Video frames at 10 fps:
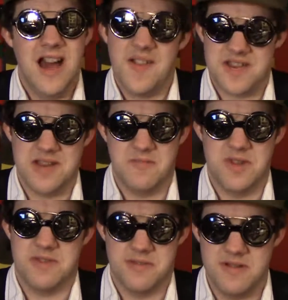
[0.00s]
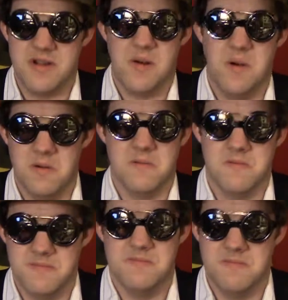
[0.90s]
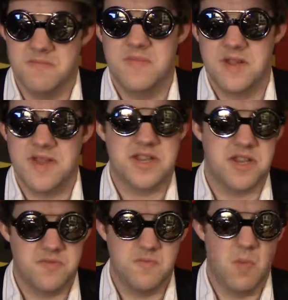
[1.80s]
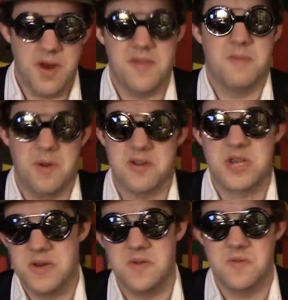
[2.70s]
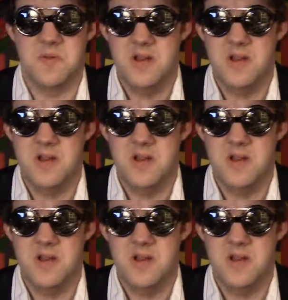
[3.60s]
unless I'm with at least one other person who